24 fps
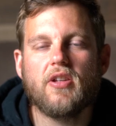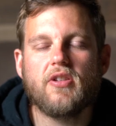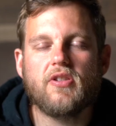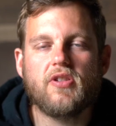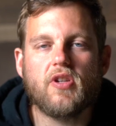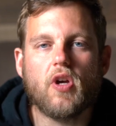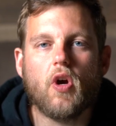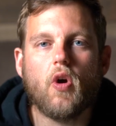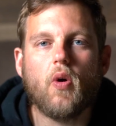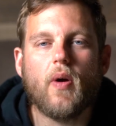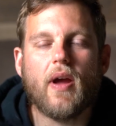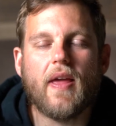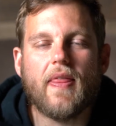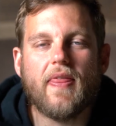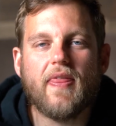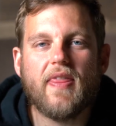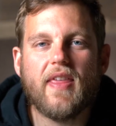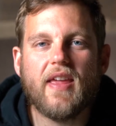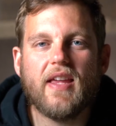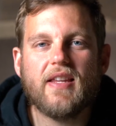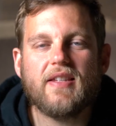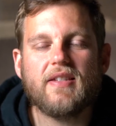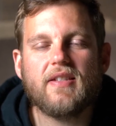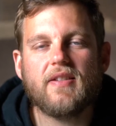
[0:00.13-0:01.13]
So in
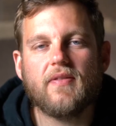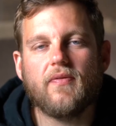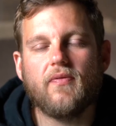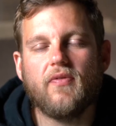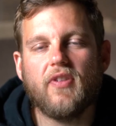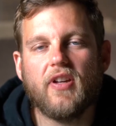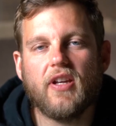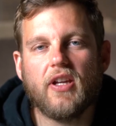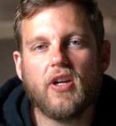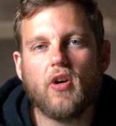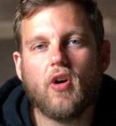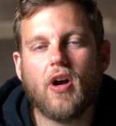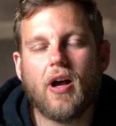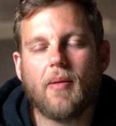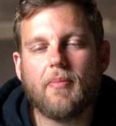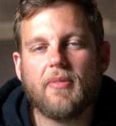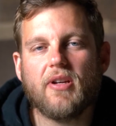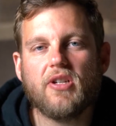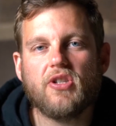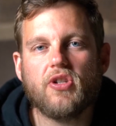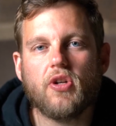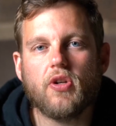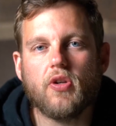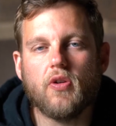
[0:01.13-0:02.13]
this video, I'm
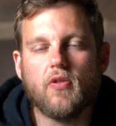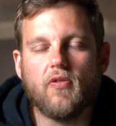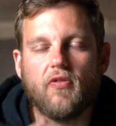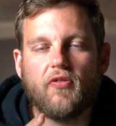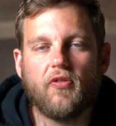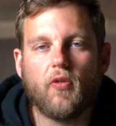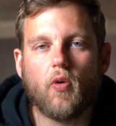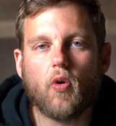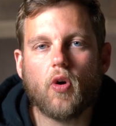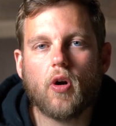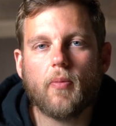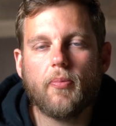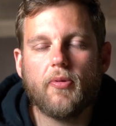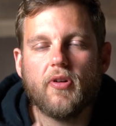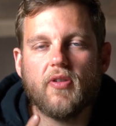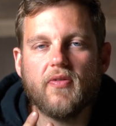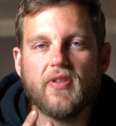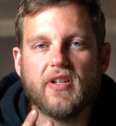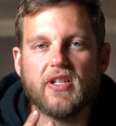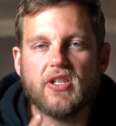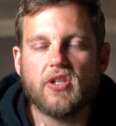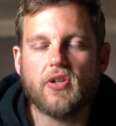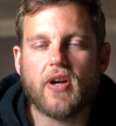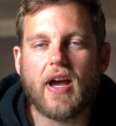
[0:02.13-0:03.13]
going to show you 4
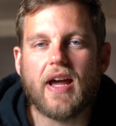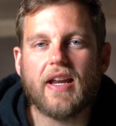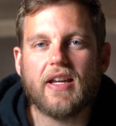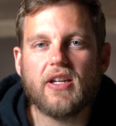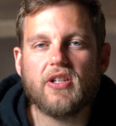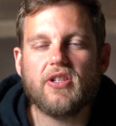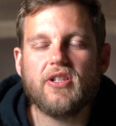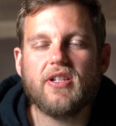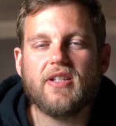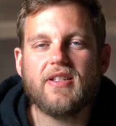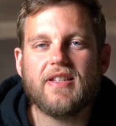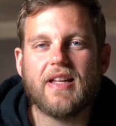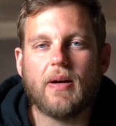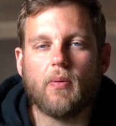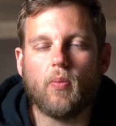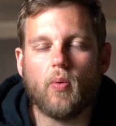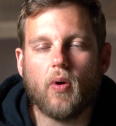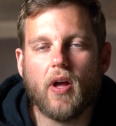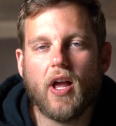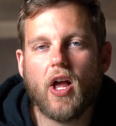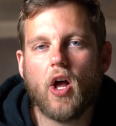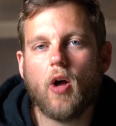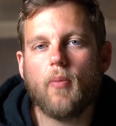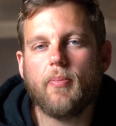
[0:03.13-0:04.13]
proven strategies that
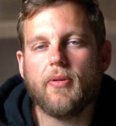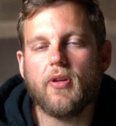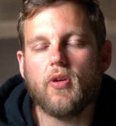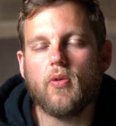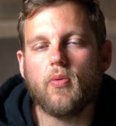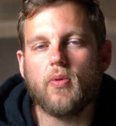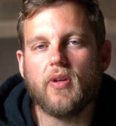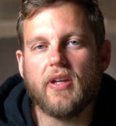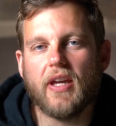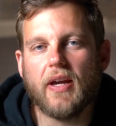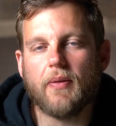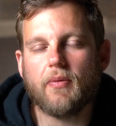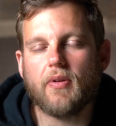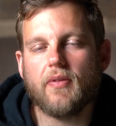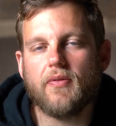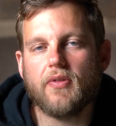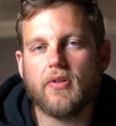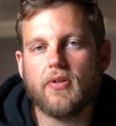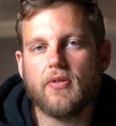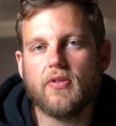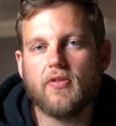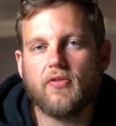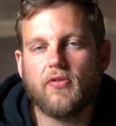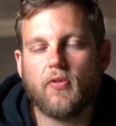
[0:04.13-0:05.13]
will help you get
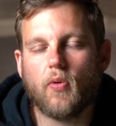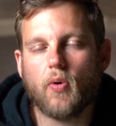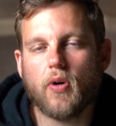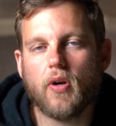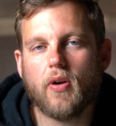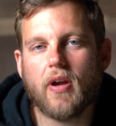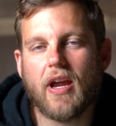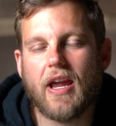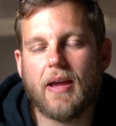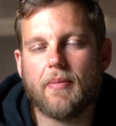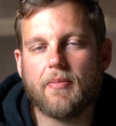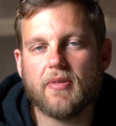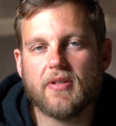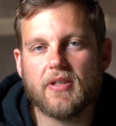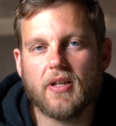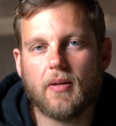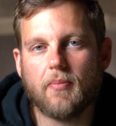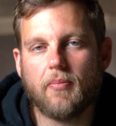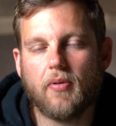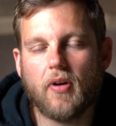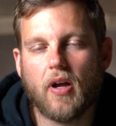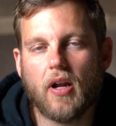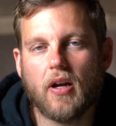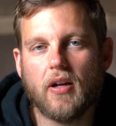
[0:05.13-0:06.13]
reviews for your Amazon
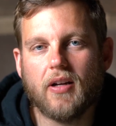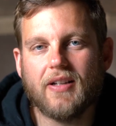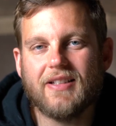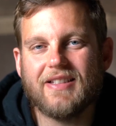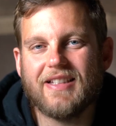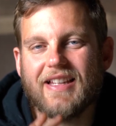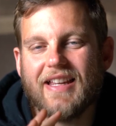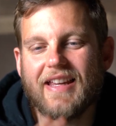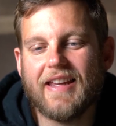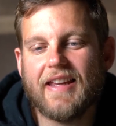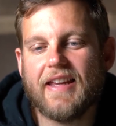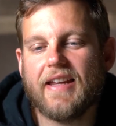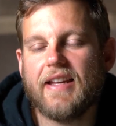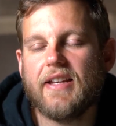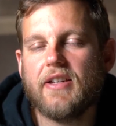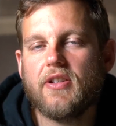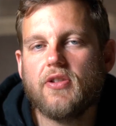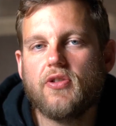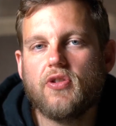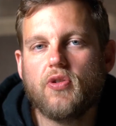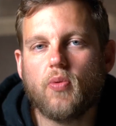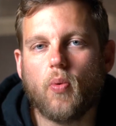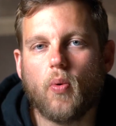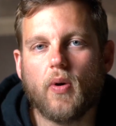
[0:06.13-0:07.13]
products in
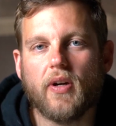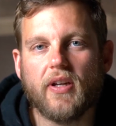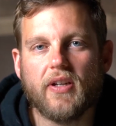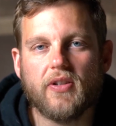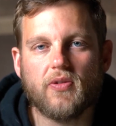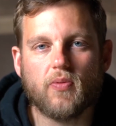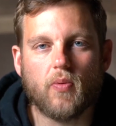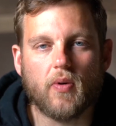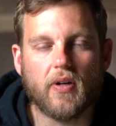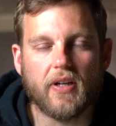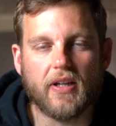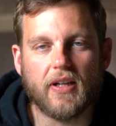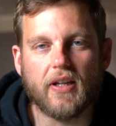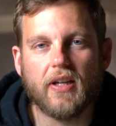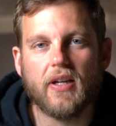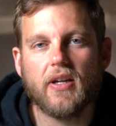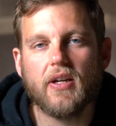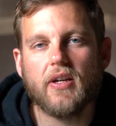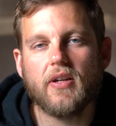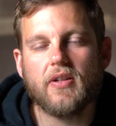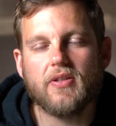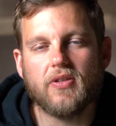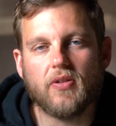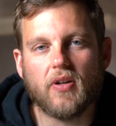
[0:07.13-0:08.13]
2020.
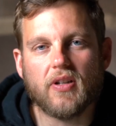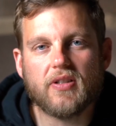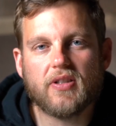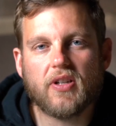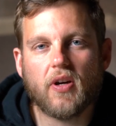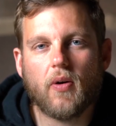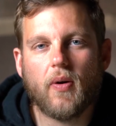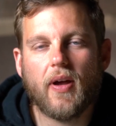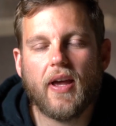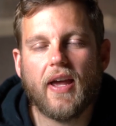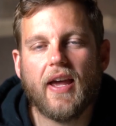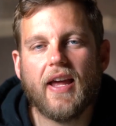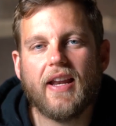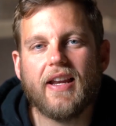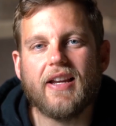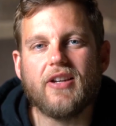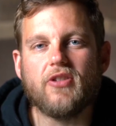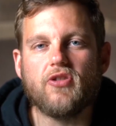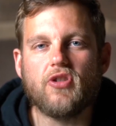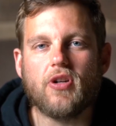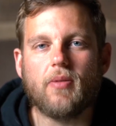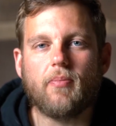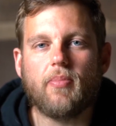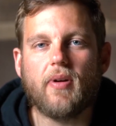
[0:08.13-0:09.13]
So let's go ahead and
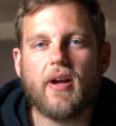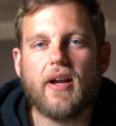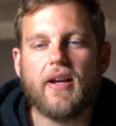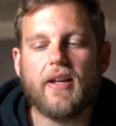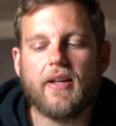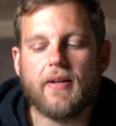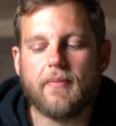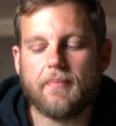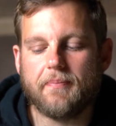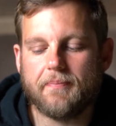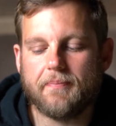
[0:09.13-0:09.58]
jump right in.